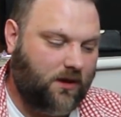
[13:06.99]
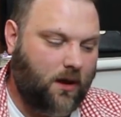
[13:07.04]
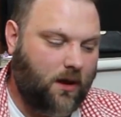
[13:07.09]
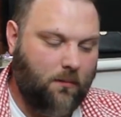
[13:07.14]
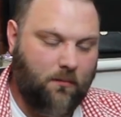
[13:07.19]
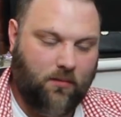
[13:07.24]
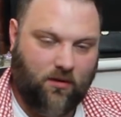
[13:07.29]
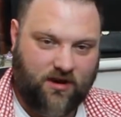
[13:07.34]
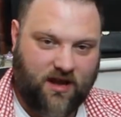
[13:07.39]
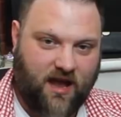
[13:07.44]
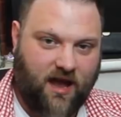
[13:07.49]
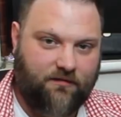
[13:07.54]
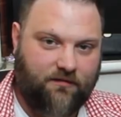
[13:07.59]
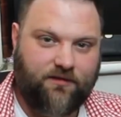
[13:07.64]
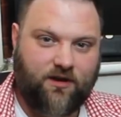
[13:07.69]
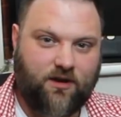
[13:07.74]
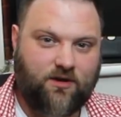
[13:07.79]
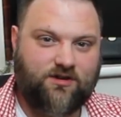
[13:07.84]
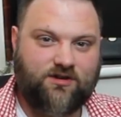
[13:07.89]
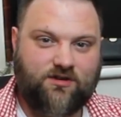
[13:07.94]
But yeah,
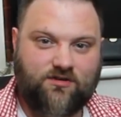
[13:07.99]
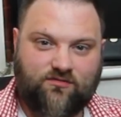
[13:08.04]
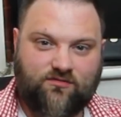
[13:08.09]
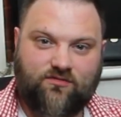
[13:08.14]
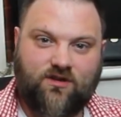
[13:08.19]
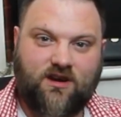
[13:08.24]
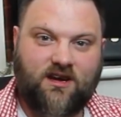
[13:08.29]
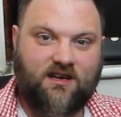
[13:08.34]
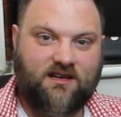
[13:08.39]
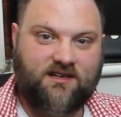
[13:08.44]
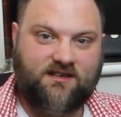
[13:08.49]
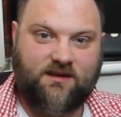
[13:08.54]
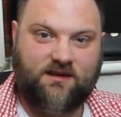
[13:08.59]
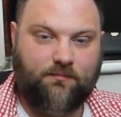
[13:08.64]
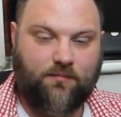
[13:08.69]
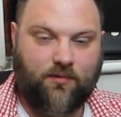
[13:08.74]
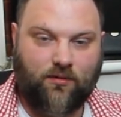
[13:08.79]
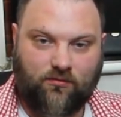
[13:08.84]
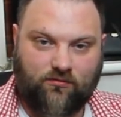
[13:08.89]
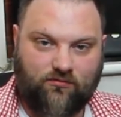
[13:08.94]
Fusion's really
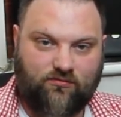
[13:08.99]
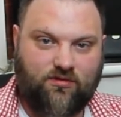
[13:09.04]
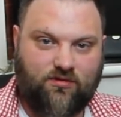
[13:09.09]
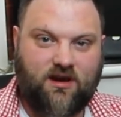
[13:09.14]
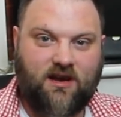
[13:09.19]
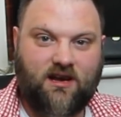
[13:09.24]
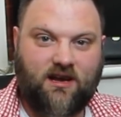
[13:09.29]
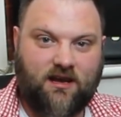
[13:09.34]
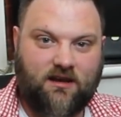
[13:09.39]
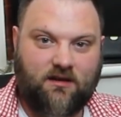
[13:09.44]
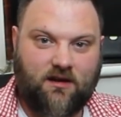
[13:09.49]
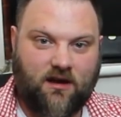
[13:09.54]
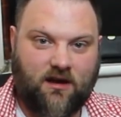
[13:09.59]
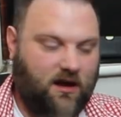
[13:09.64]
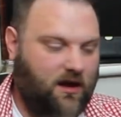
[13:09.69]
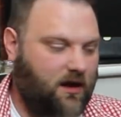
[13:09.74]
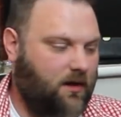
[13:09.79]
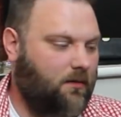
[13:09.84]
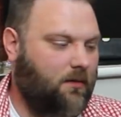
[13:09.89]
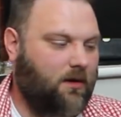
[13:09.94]
simple, really
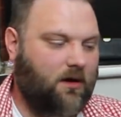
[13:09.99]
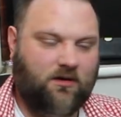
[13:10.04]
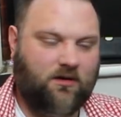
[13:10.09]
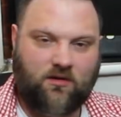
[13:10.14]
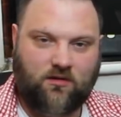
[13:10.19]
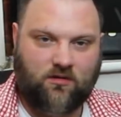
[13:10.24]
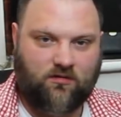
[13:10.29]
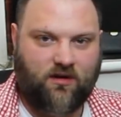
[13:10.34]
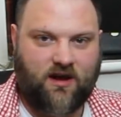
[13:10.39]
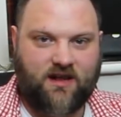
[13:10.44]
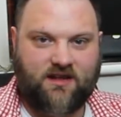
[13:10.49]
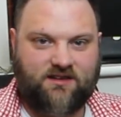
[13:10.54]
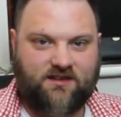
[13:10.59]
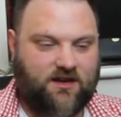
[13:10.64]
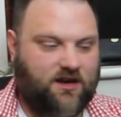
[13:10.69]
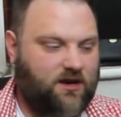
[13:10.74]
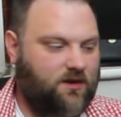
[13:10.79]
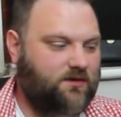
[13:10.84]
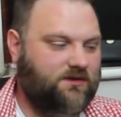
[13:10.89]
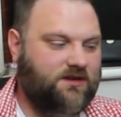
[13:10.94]
great to
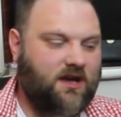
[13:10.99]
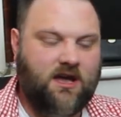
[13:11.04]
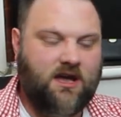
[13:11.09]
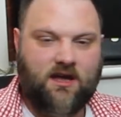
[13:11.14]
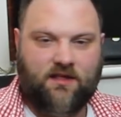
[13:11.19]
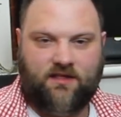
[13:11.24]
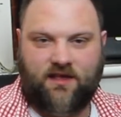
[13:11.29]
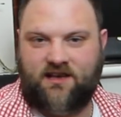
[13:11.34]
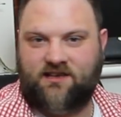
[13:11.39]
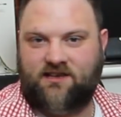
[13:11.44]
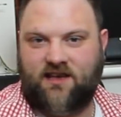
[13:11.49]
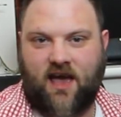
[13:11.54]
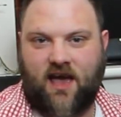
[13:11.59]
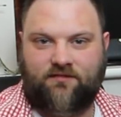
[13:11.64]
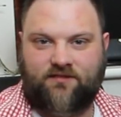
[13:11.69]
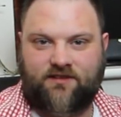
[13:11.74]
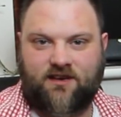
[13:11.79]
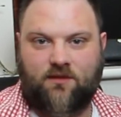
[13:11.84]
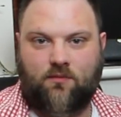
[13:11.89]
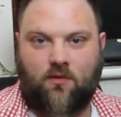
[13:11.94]
use. This
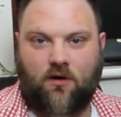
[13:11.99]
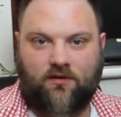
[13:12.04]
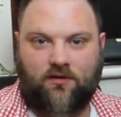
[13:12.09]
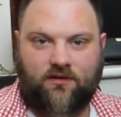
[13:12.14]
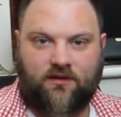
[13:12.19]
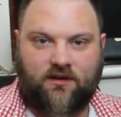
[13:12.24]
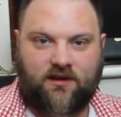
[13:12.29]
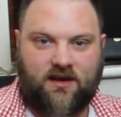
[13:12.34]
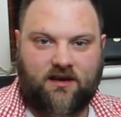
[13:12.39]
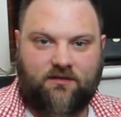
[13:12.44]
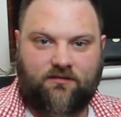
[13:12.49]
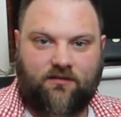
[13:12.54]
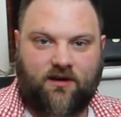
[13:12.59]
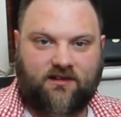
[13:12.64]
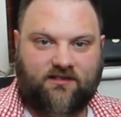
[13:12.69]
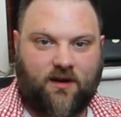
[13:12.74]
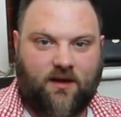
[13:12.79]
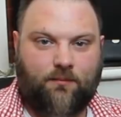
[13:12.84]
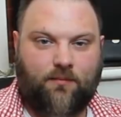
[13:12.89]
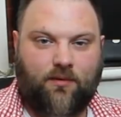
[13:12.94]
FT1D, for
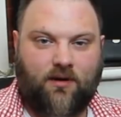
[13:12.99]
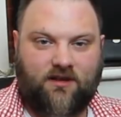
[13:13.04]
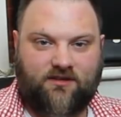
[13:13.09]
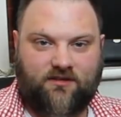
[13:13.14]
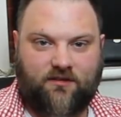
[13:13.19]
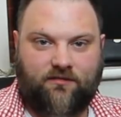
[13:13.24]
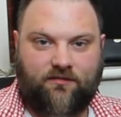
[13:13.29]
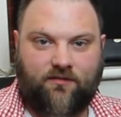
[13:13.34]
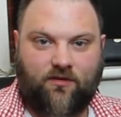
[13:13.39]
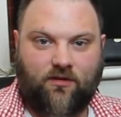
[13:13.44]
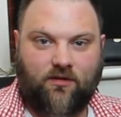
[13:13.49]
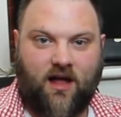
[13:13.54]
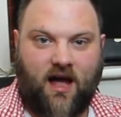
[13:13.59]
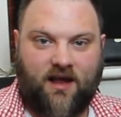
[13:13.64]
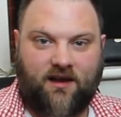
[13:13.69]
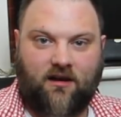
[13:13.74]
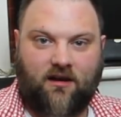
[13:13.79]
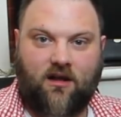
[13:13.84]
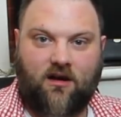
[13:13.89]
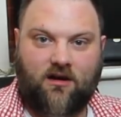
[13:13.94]
example, has a full
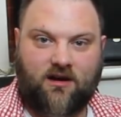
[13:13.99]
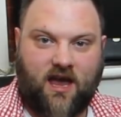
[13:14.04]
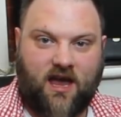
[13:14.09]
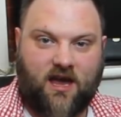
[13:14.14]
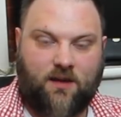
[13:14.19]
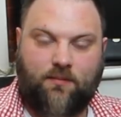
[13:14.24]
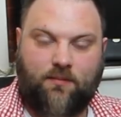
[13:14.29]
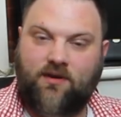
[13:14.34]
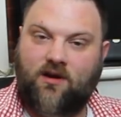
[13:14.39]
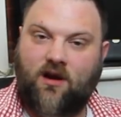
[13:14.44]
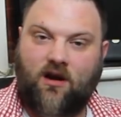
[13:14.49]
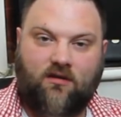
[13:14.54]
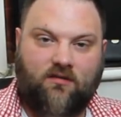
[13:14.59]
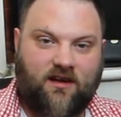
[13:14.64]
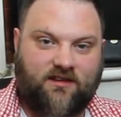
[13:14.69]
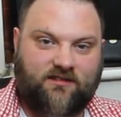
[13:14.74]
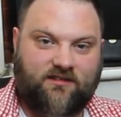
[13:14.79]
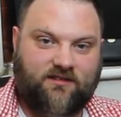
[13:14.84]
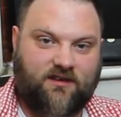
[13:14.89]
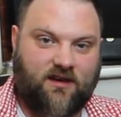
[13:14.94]
analog
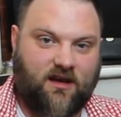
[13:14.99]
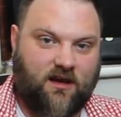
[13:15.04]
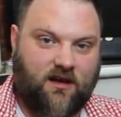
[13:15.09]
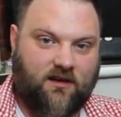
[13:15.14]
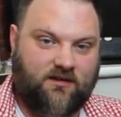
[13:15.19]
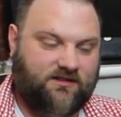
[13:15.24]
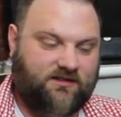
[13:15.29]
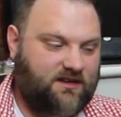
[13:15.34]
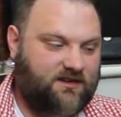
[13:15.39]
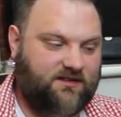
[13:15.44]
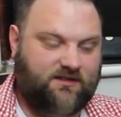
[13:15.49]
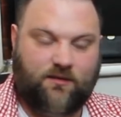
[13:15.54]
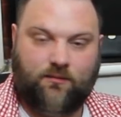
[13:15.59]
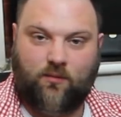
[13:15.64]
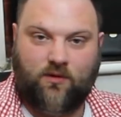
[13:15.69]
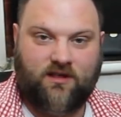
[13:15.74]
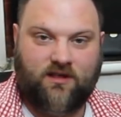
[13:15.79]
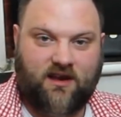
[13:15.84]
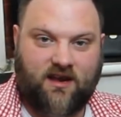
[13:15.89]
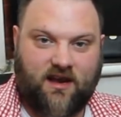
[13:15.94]
APRS system
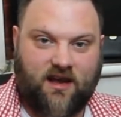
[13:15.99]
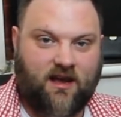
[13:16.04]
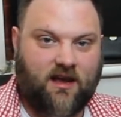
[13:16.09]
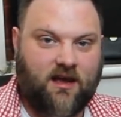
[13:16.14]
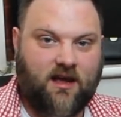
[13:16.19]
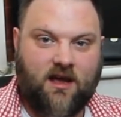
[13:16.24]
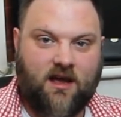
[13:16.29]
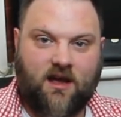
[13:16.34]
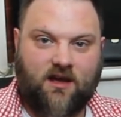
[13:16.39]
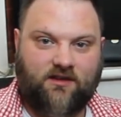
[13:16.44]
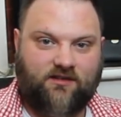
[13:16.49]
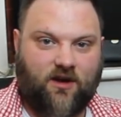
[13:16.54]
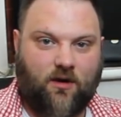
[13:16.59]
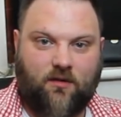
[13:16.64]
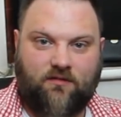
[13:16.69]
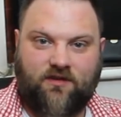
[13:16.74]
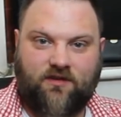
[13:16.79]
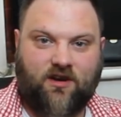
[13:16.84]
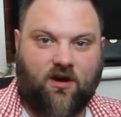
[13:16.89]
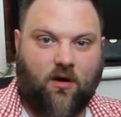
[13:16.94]
within it. So
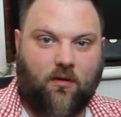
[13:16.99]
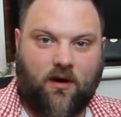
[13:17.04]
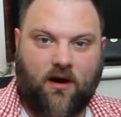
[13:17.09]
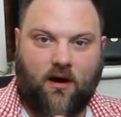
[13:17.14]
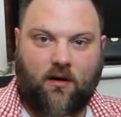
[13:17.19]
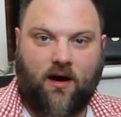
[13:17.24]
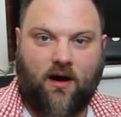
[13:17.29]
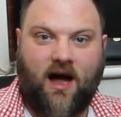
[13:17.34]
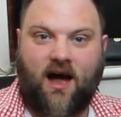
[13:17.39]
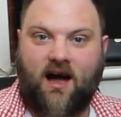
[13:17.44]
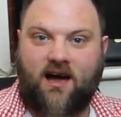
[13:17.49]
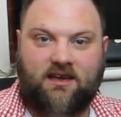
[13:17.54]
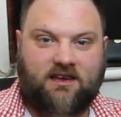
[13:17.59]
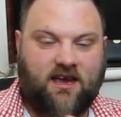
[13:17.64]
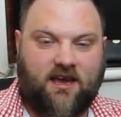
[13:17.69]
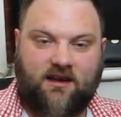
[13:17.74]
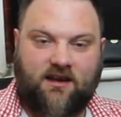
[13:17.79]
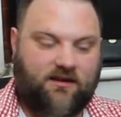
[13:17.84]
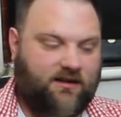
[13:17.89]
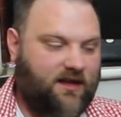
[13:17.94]
if you go out
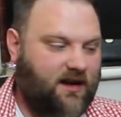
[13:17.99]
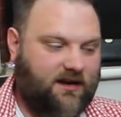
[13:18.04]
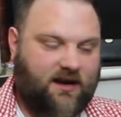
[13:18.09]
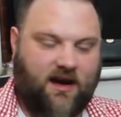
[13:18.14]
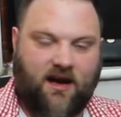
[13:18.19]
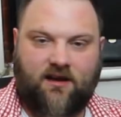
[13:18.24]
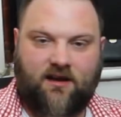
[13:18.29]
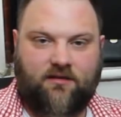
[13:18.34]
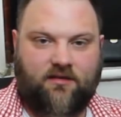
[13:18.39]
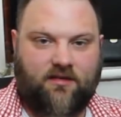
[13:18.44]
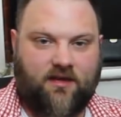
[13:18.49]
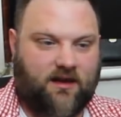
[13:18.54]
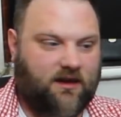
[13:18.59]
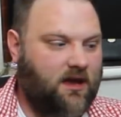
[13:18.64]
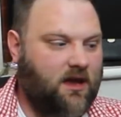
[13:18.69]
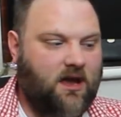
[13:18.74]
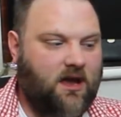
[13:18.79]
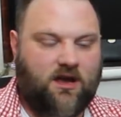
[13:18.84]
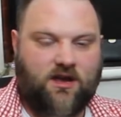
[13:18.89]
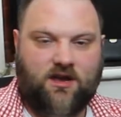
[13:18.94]
hiking and that kind of
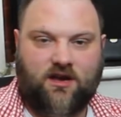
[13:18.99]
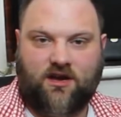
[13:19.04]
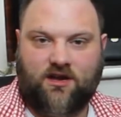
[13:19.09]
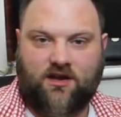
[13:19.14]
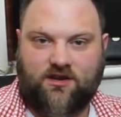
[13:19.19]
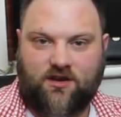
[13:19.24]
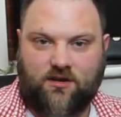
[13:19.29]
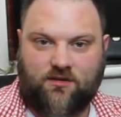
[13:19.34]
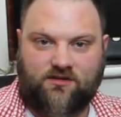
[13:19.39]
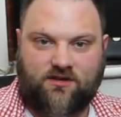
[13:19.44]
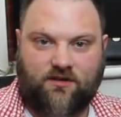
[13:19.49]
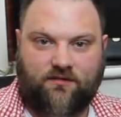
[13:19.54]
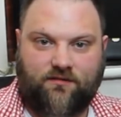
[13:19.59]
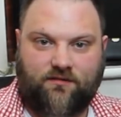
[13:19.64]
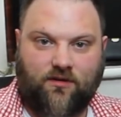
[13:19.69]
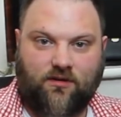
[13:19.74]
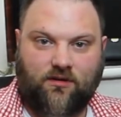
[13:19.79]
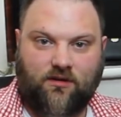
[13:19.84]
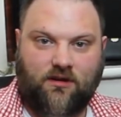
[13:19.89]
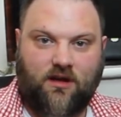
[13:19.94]
thing, you can use the
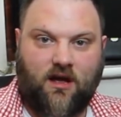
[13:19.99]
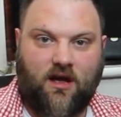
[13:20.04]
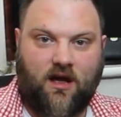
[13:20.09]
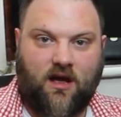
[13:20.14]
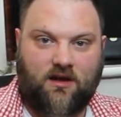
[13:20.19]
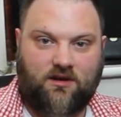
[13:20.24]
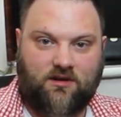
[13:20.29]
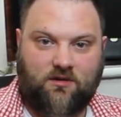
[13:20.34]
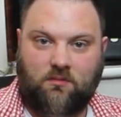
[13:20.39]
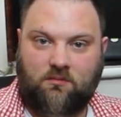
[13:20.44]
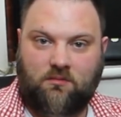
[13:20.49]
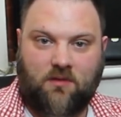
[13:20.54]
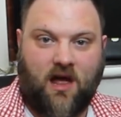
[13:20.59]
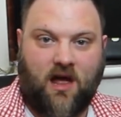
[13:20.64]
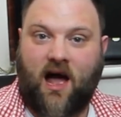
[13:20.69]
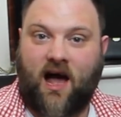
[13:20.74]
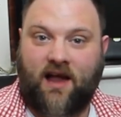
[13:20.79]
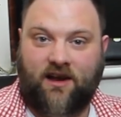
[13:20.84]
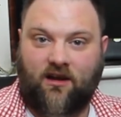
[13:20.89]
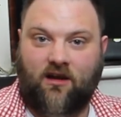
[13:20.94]
full
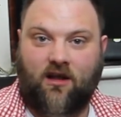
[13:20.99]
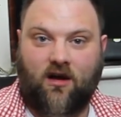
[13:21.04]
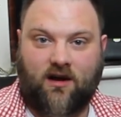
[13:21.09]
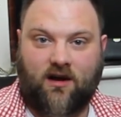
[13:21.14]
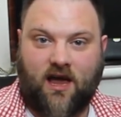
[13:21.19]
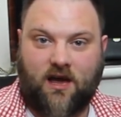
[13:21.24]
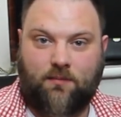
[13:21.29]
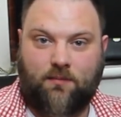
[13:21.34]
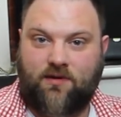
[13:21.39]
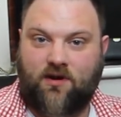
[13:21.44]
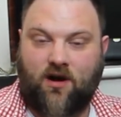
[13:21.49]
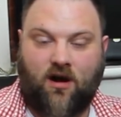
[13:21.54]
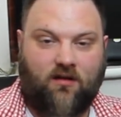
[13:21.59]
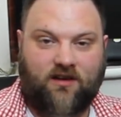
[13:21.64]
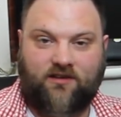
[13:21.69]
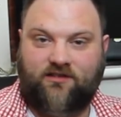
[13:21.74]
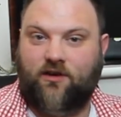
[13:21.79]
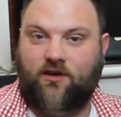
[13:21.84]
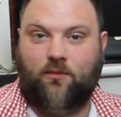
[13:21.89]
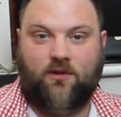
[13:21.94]
analog
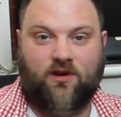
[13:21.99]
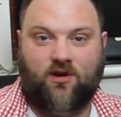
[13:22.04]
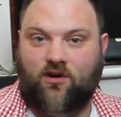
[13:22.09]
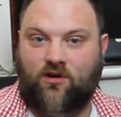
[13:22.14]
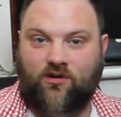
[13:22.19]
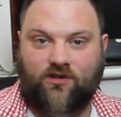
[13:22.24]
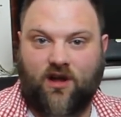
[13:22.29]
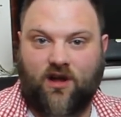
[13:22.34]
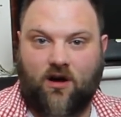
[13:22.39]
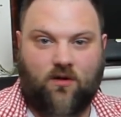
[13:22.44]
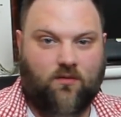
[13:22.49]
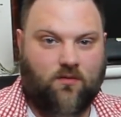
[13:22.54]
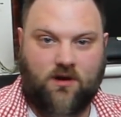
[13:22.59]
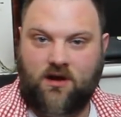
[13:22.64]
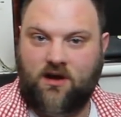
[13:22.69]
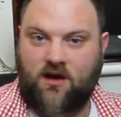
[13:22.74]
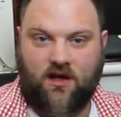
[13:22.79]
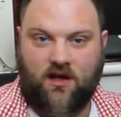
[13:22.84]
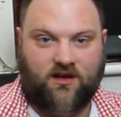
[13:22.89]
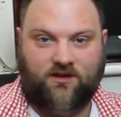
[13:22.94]
APRS that we all know,
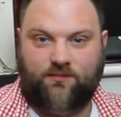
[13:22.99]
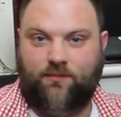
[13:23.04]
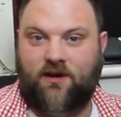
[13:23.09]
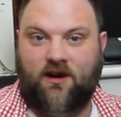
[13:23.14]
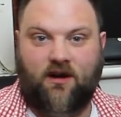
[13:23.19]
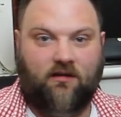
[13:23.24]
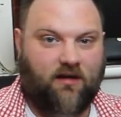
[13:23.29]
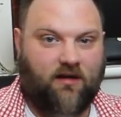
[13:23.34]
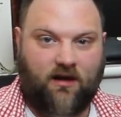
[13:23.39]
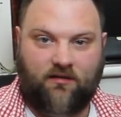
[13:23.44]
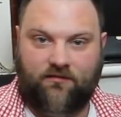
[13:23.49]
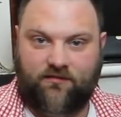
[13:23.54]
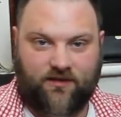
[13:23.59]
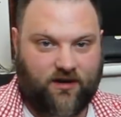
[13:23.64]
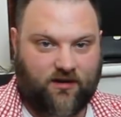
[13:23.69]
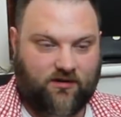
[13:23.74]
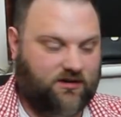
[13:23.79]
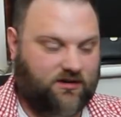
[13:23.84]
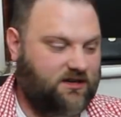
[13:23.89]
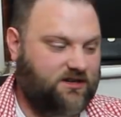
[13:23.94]
that's been around for
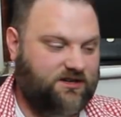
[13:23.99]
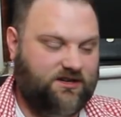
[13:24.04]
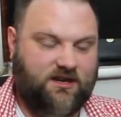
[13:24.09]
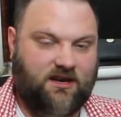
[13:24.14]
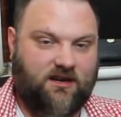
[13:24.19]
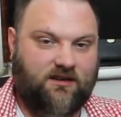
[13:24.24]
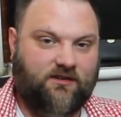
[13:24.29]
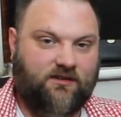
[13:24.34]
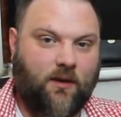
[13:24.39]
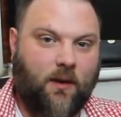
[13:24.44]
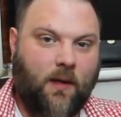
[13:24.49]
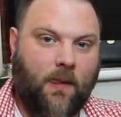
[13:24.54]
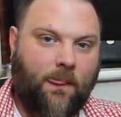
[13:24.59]
donkey's years.